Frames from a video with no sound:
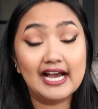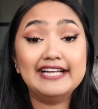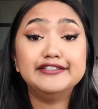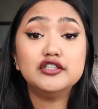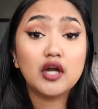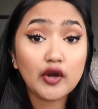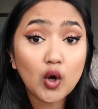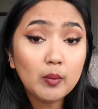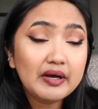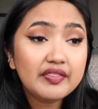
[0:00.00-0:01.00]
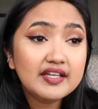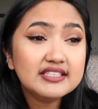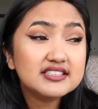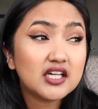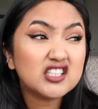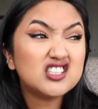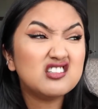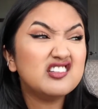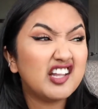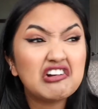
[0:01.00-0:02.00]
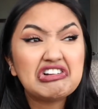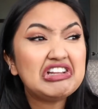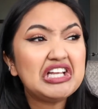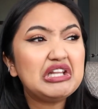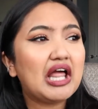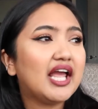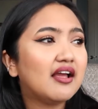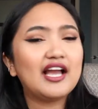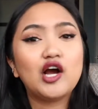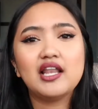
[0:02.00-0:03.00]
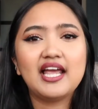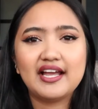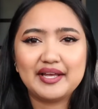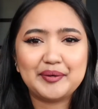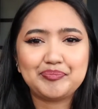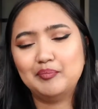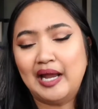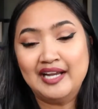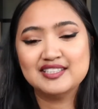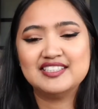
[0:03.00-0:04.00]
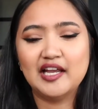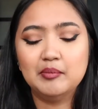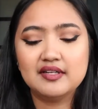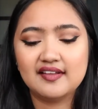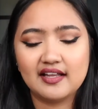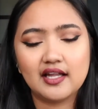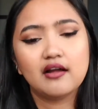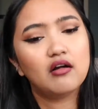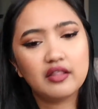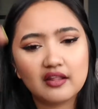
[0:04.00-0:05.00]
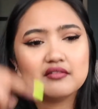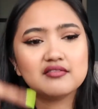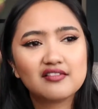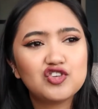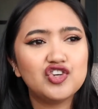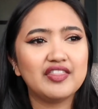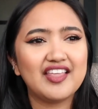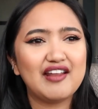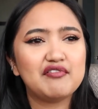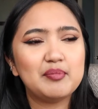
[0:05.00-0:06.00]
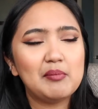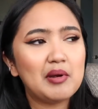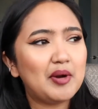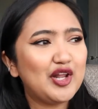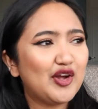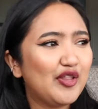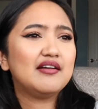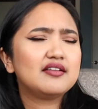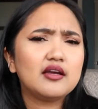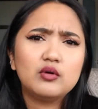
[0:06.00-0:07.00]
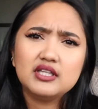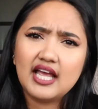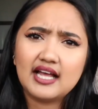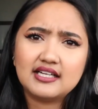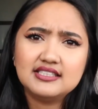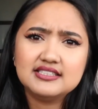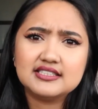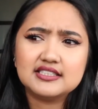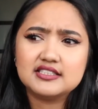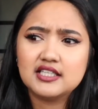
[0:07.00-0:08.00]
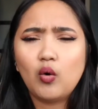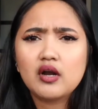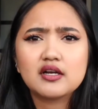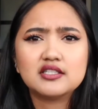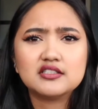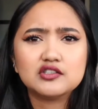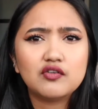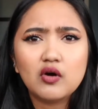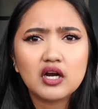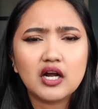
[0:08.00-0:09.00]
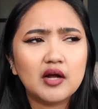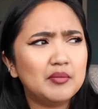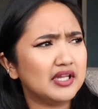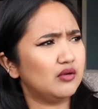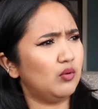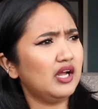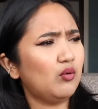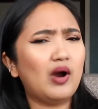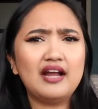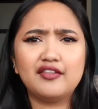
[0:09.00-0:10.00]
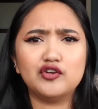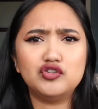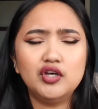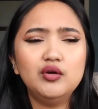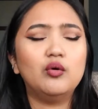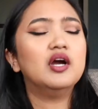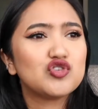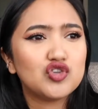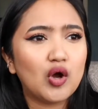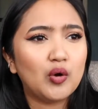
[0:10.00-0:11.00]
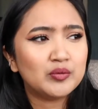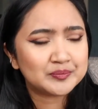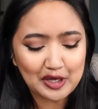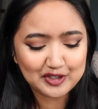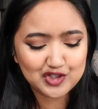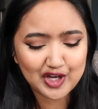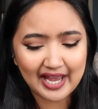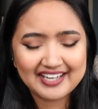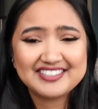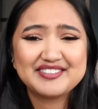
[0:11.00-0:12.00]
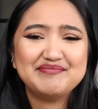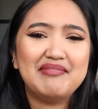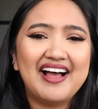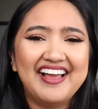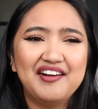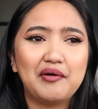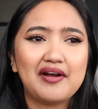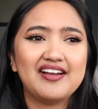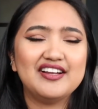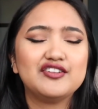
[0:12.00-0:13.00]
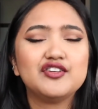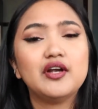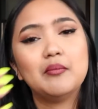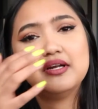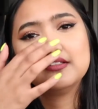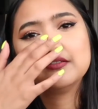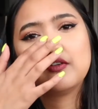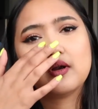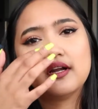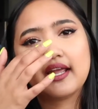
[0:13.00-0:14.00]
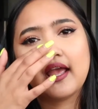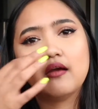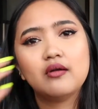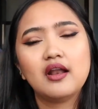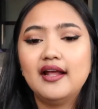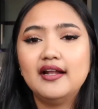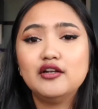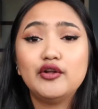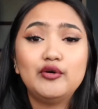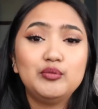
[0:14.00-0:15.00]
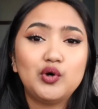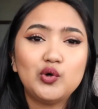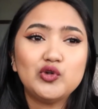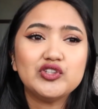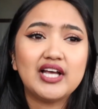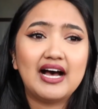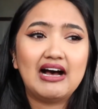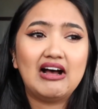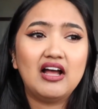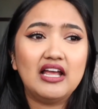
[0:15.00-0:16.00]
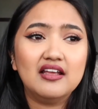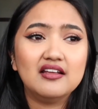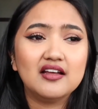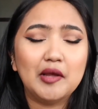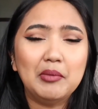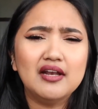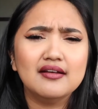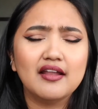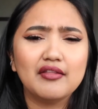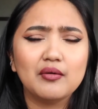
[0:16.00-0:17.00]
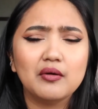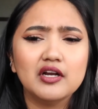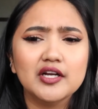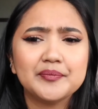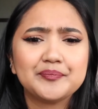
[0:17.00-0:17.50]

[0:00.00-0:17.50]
I did not know about this until literally like I got like a bank statement saying like all the shit that I've spent my money on. I was like, what the hell is this order to Sephora? I'm like, what? Why are there two? So I checked my order history on my Sephora account, and lo and behold, I made another order.